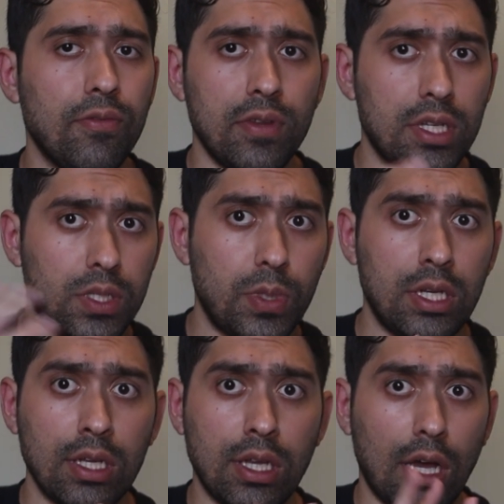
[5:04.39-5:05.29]
infinite
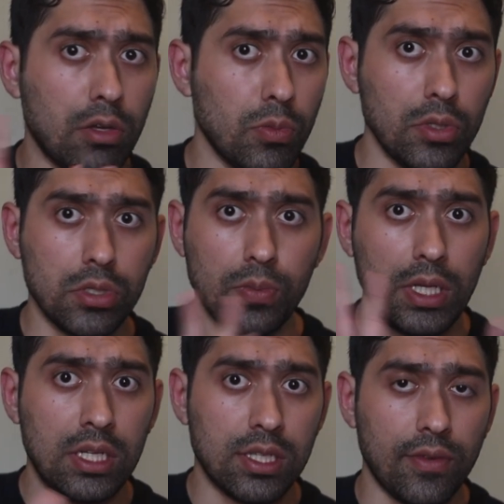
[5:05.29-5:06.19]
speed and incalculable
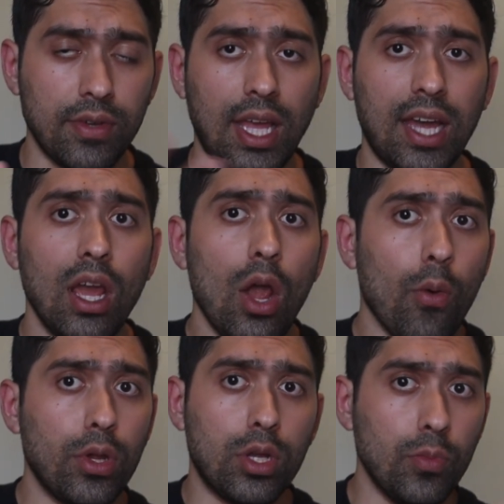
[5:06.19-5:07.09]
speed and stuff like that,
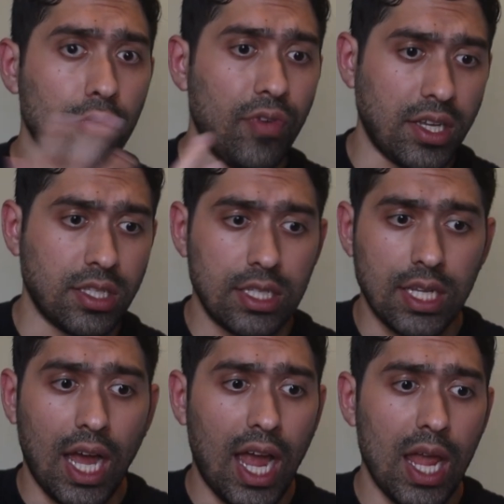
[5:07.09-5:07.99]
where you can move faster than
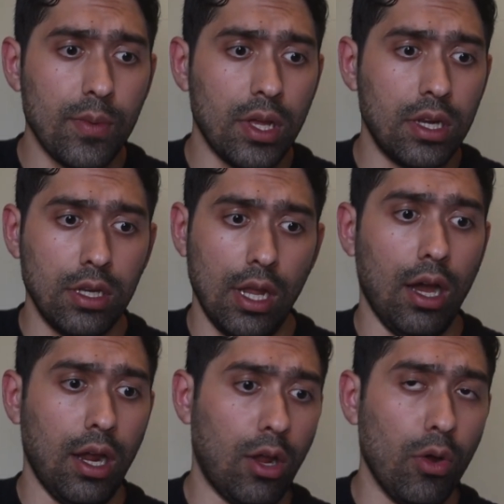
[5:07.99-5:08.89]
time and
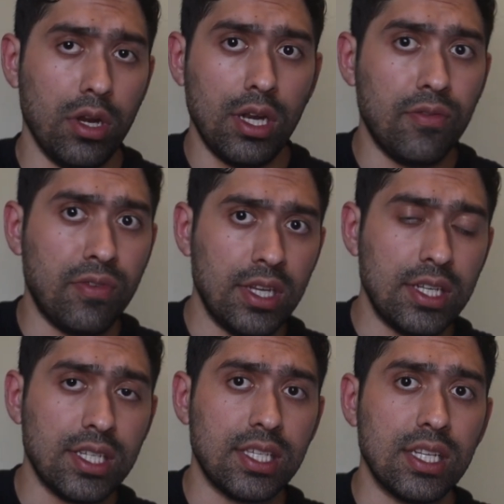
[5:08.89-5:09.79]
go in an infinite
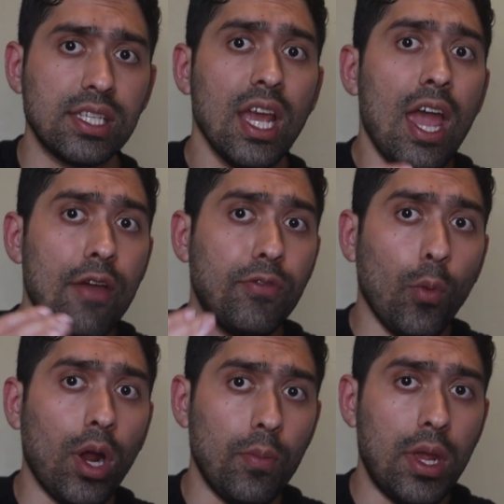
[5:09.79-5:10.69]
distance. If you
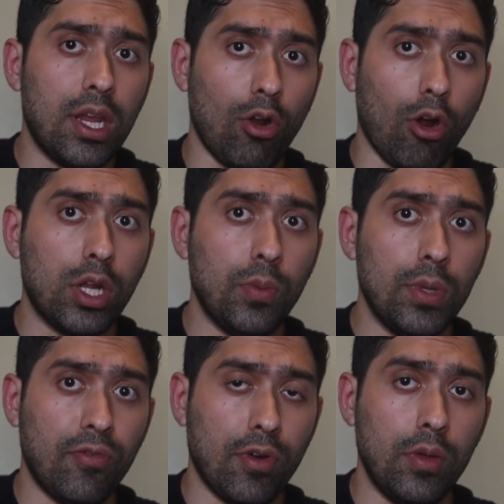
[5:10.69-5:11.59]
want to make an
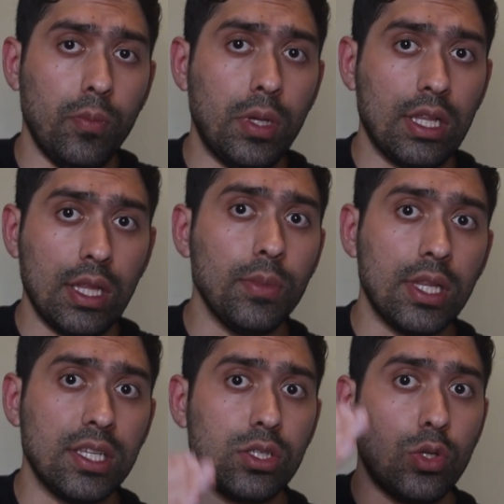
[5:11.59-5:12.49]
argument for him being
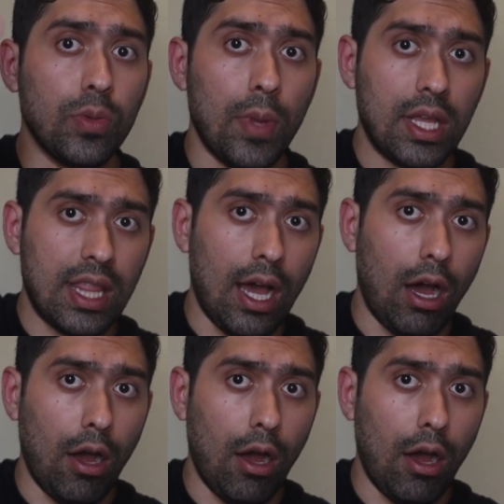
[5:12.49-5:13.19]
limitless, you can make, you